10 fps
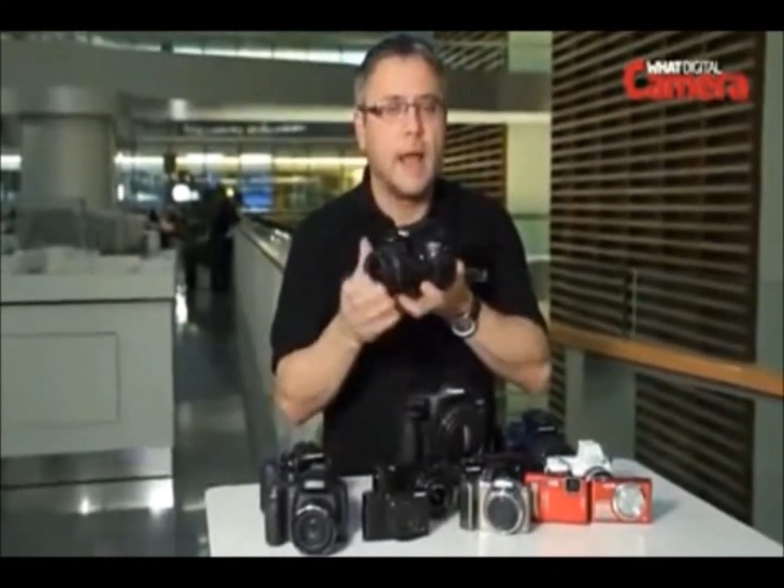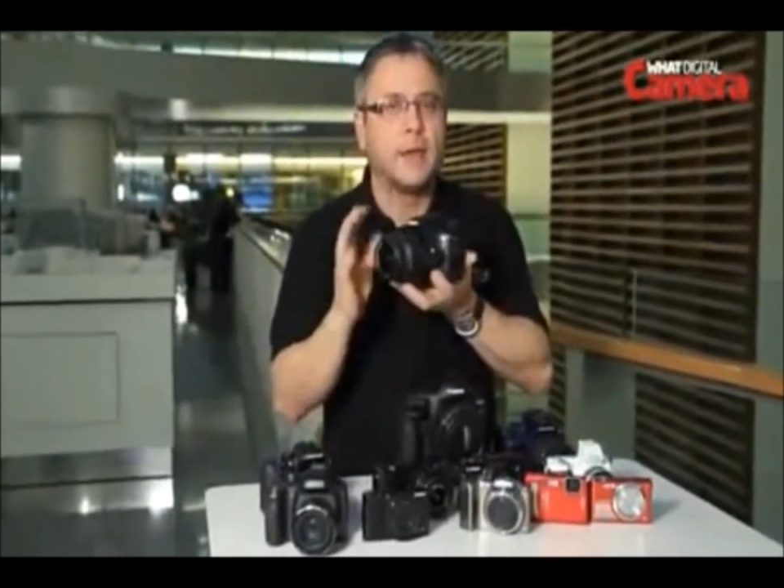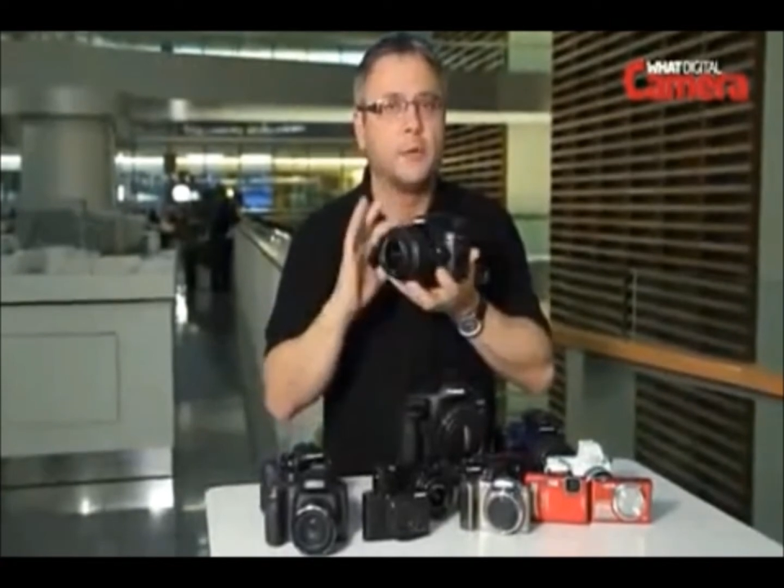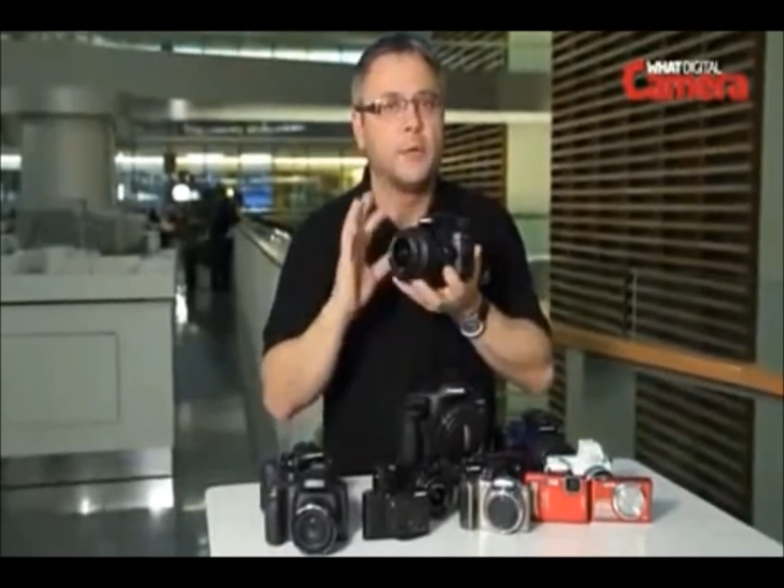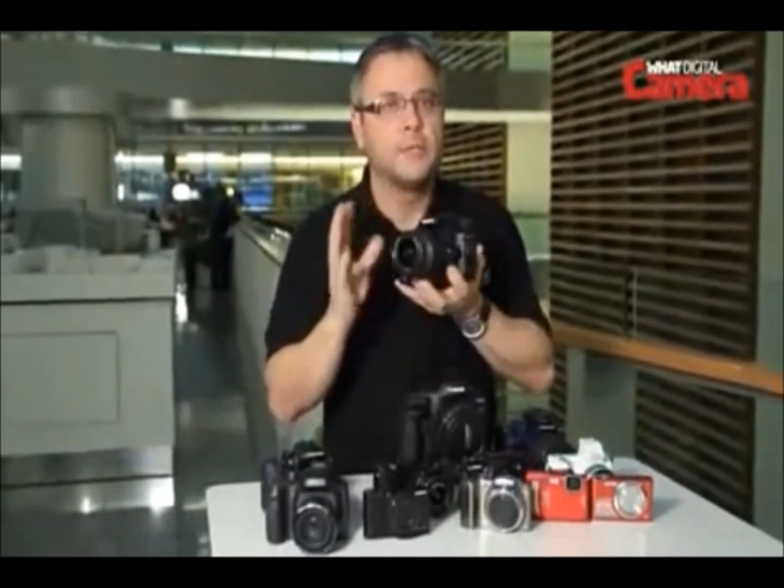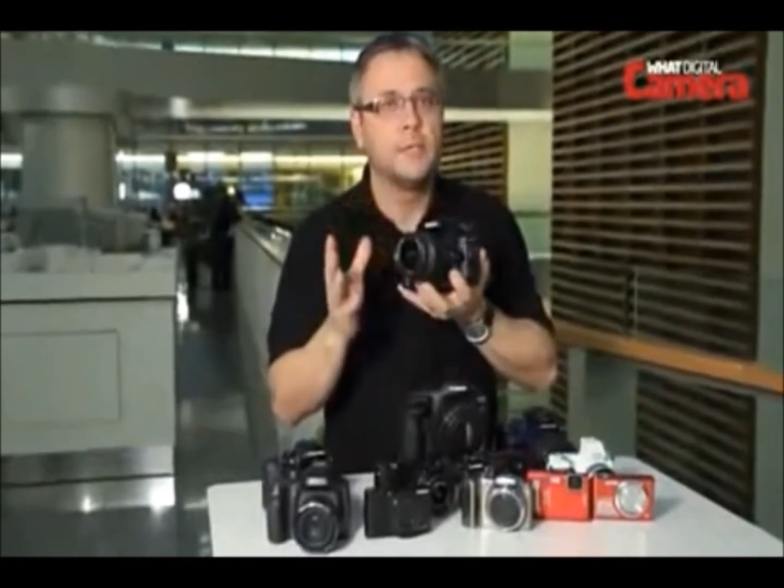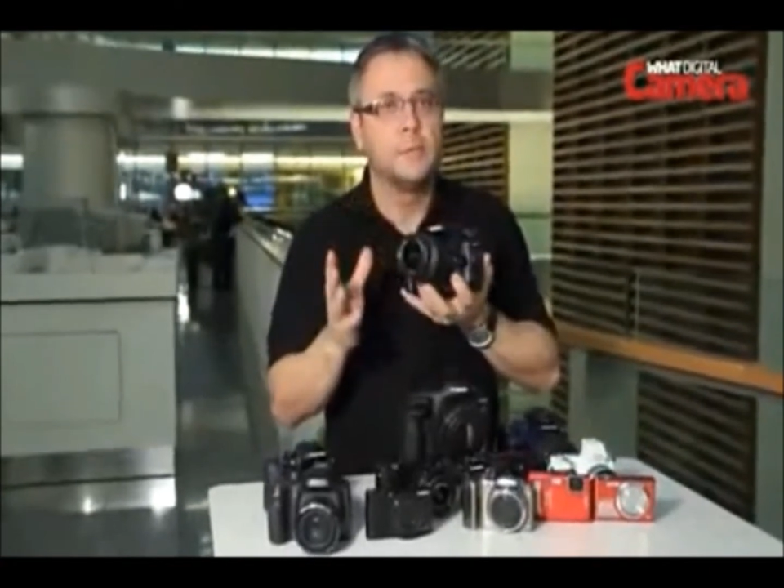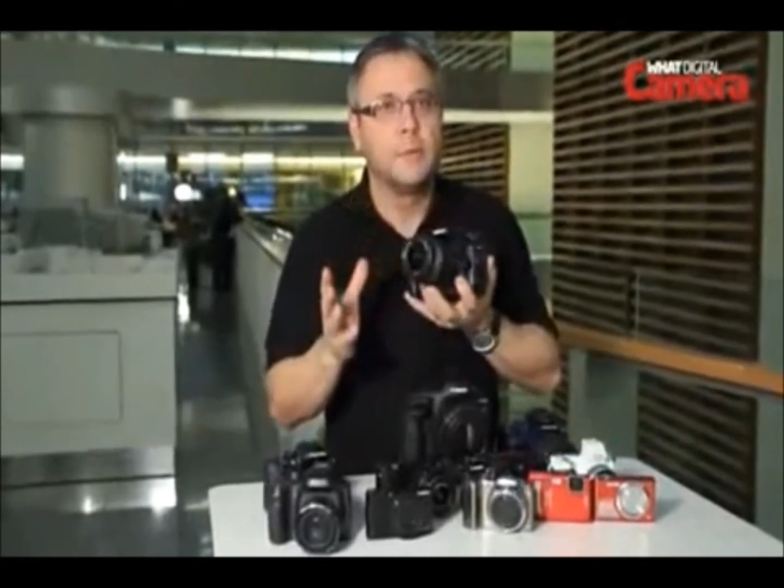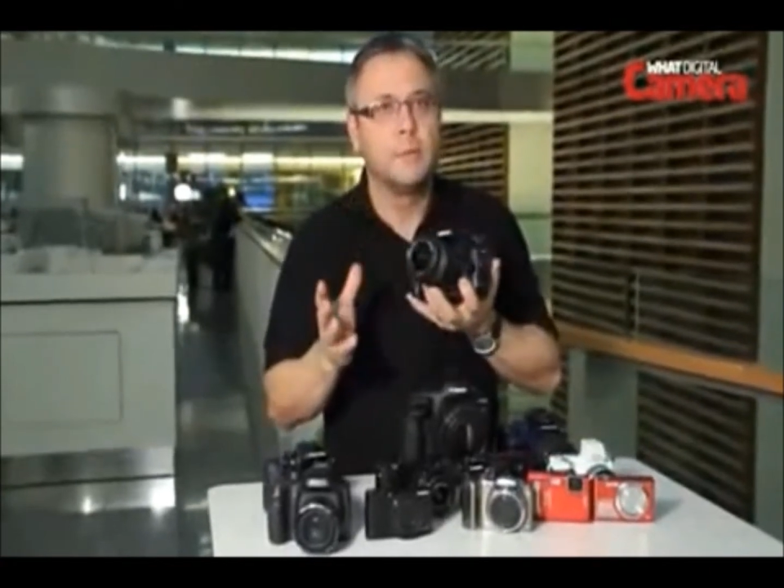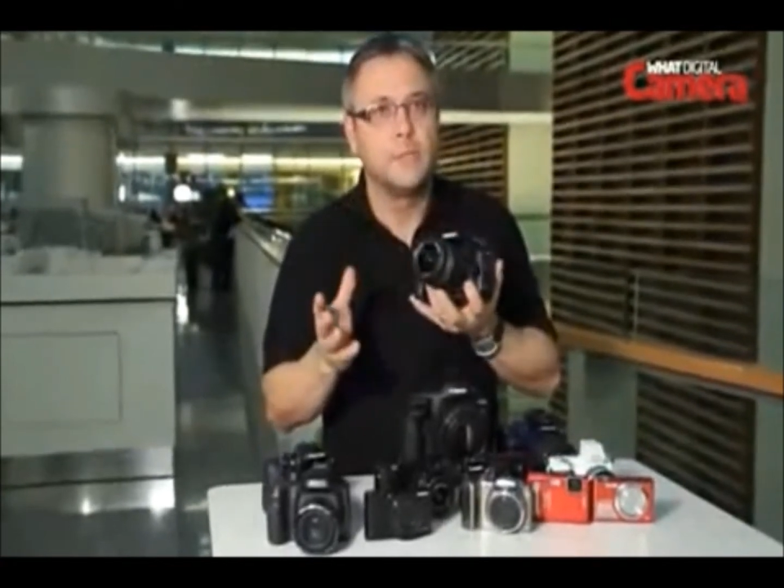and to all intents
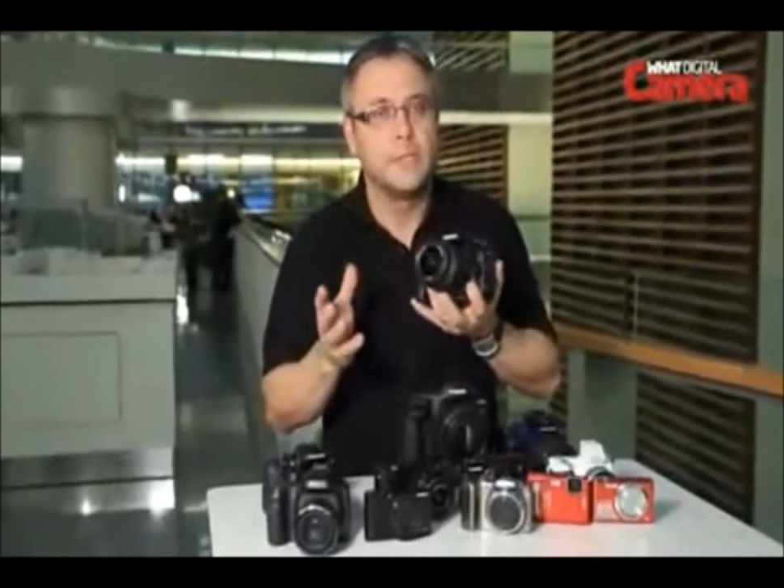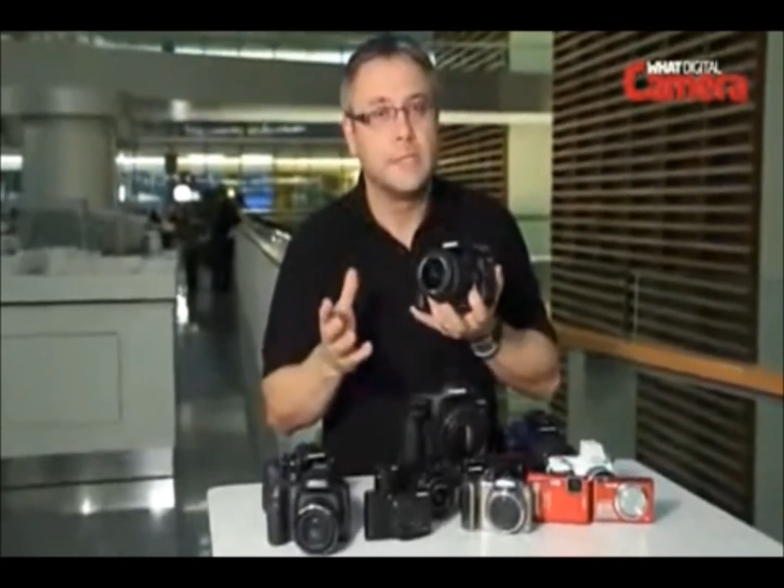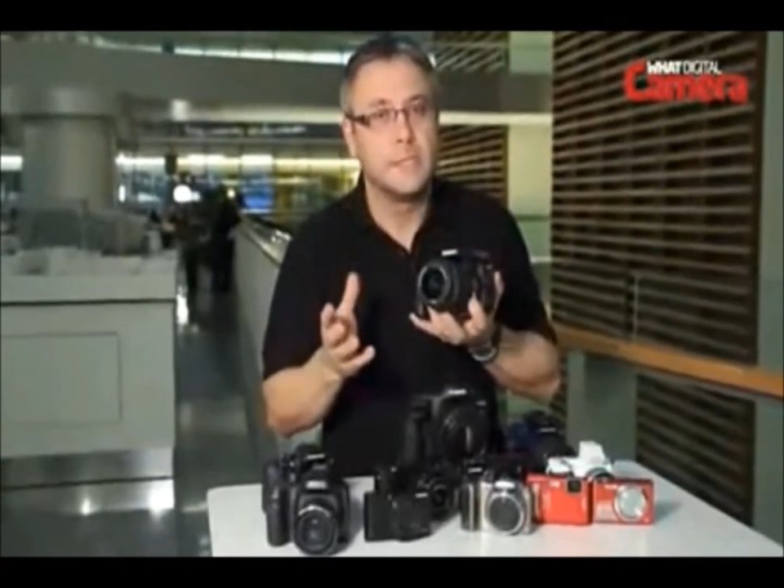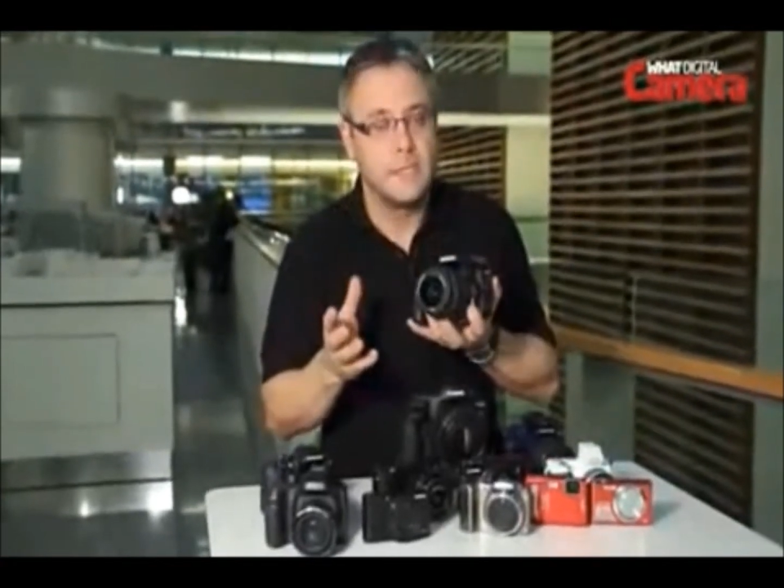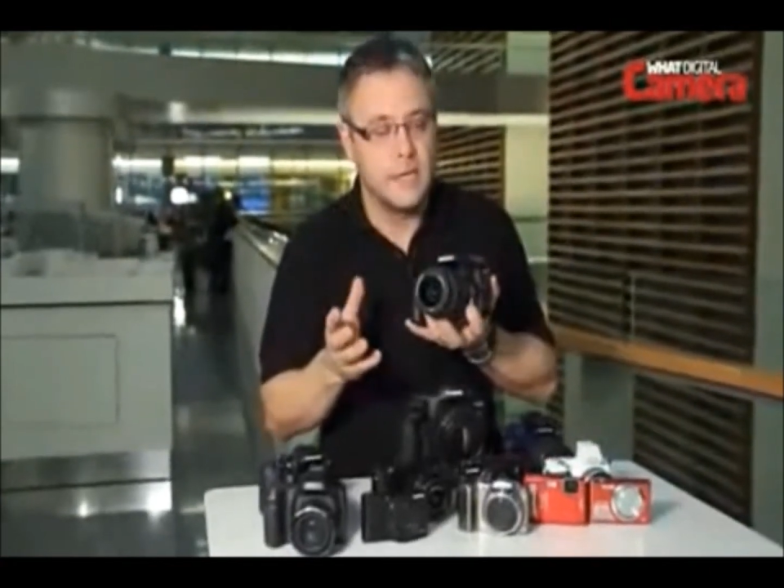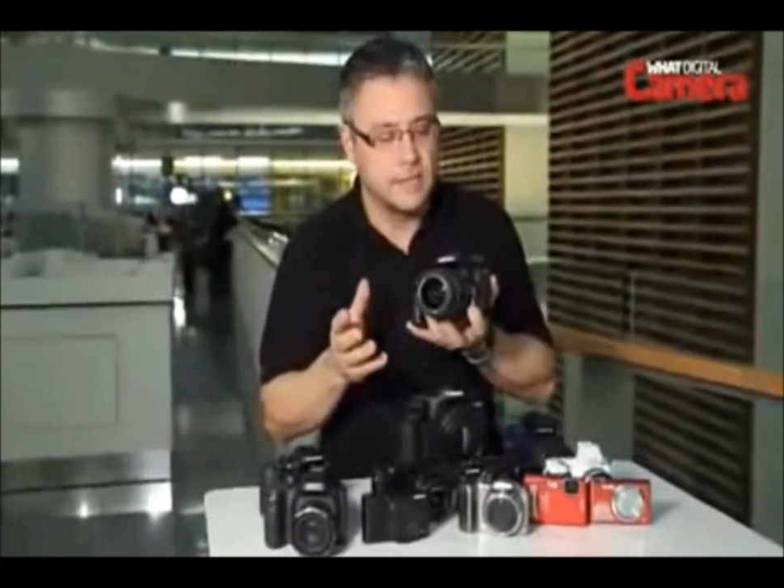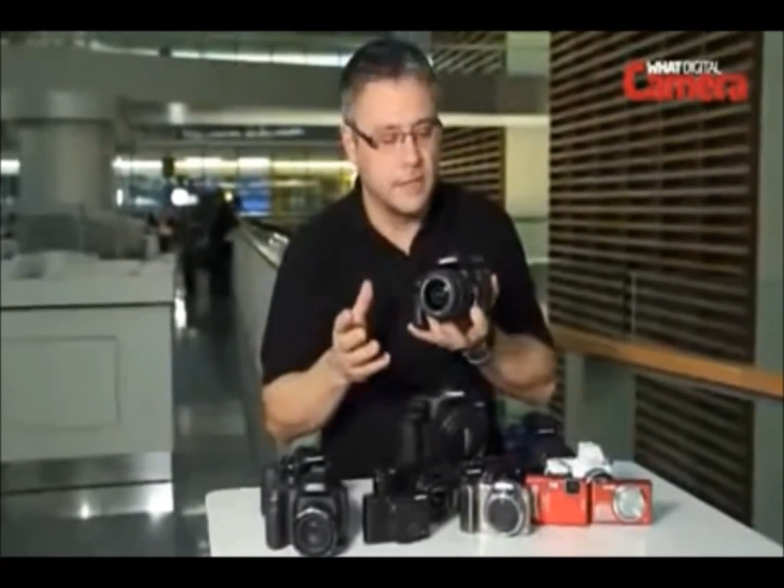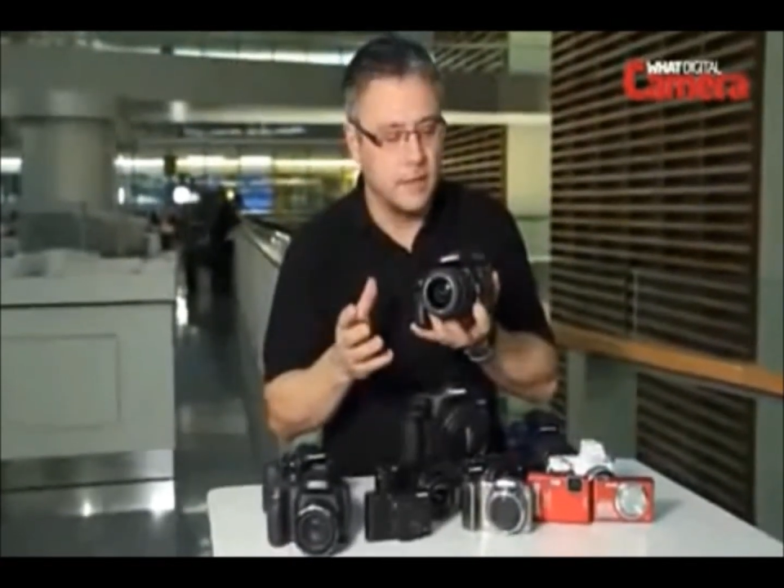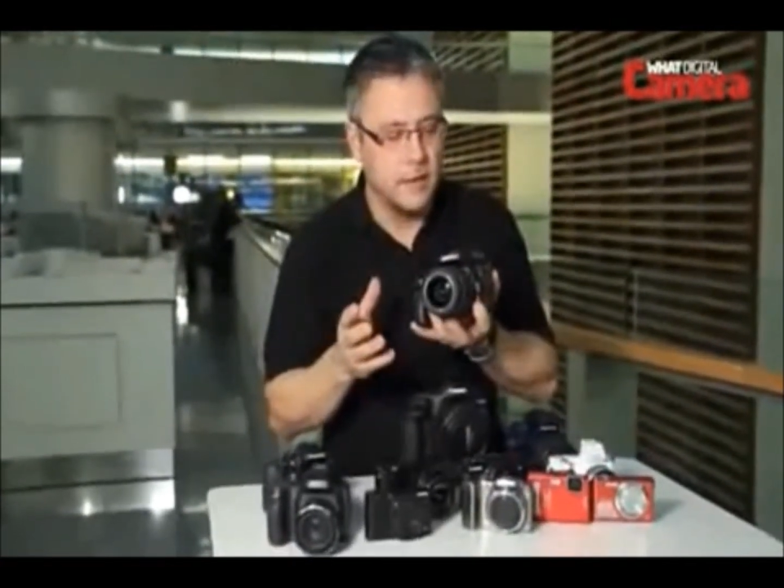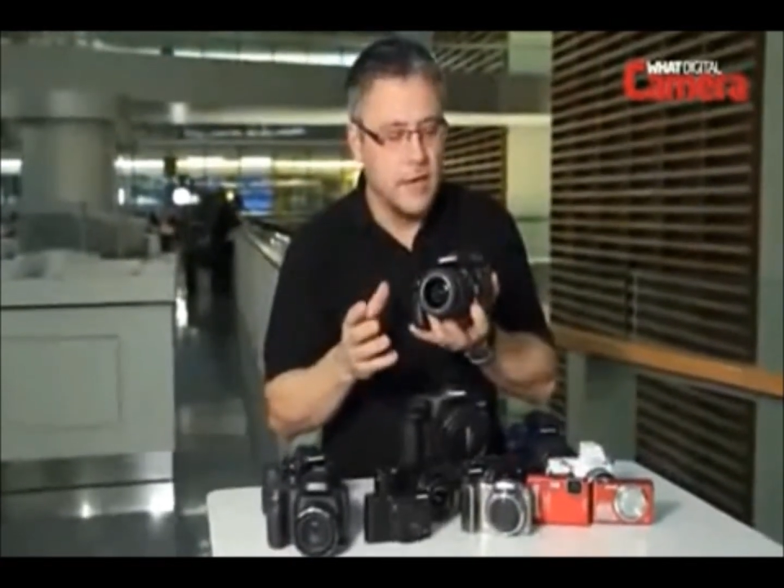and purposes is a
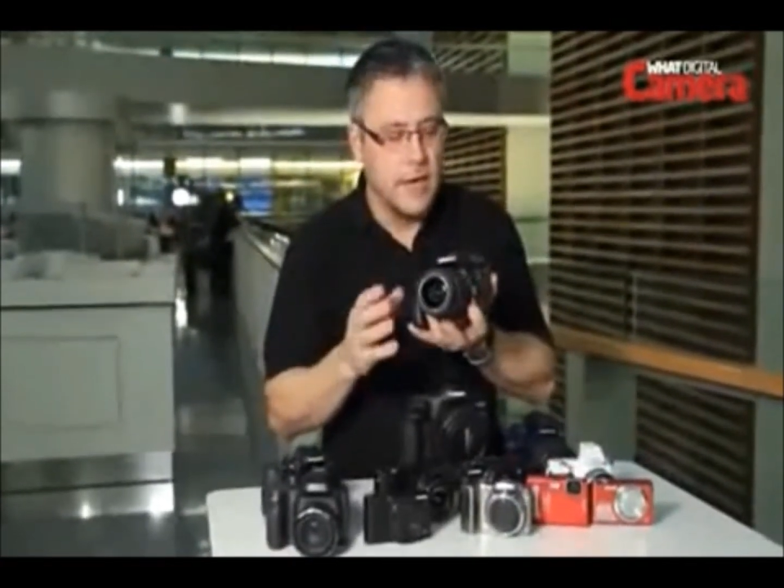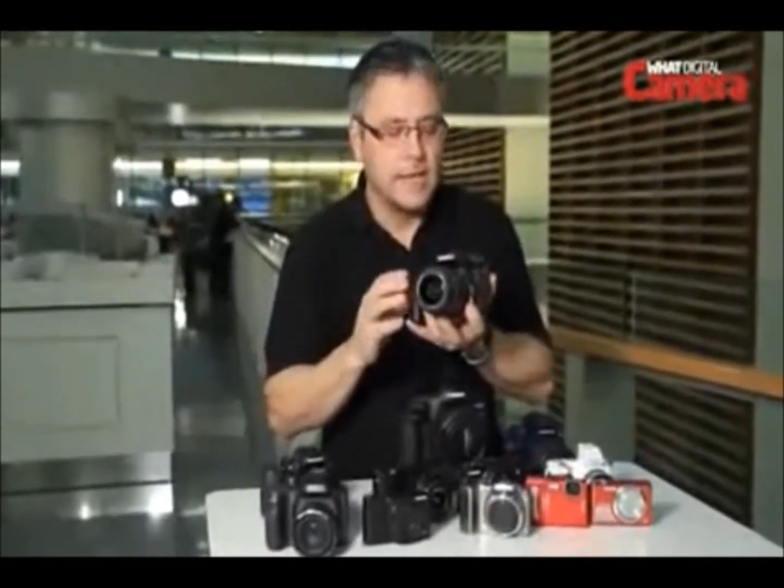DSLR,